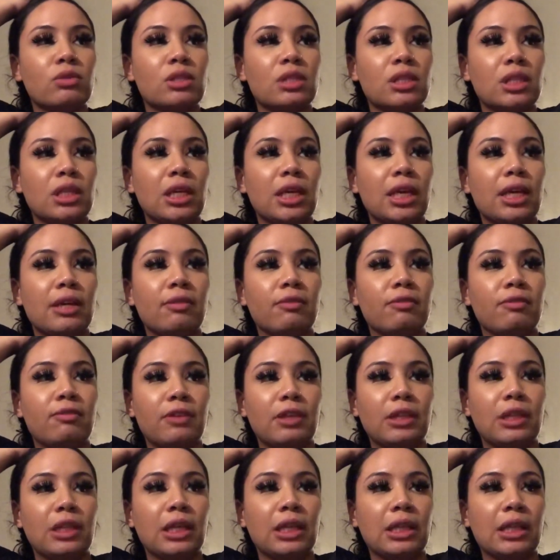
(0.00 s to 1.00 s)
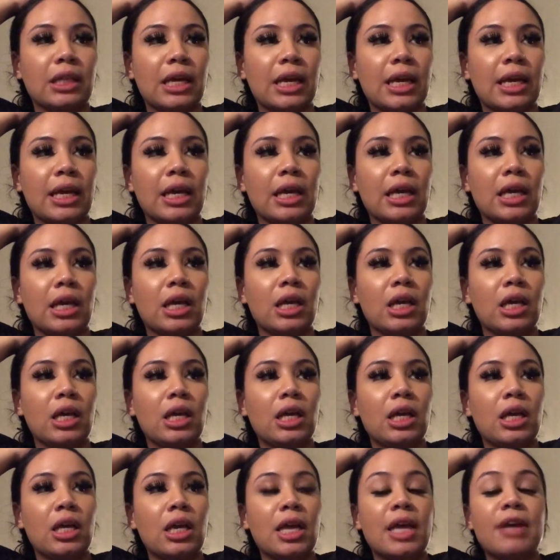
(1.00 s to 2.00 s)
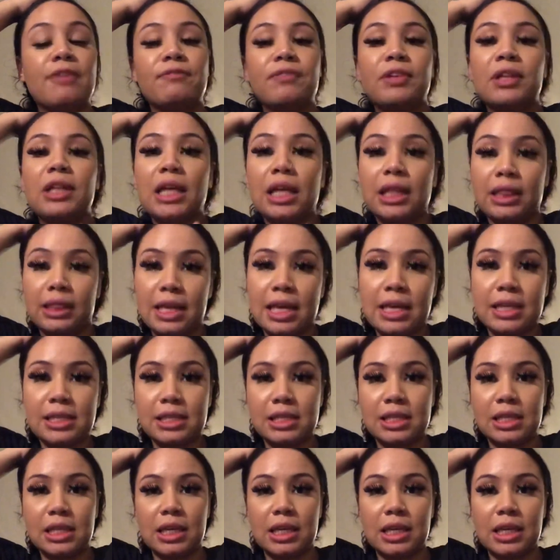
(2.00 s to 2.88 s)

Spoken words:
see and feeling less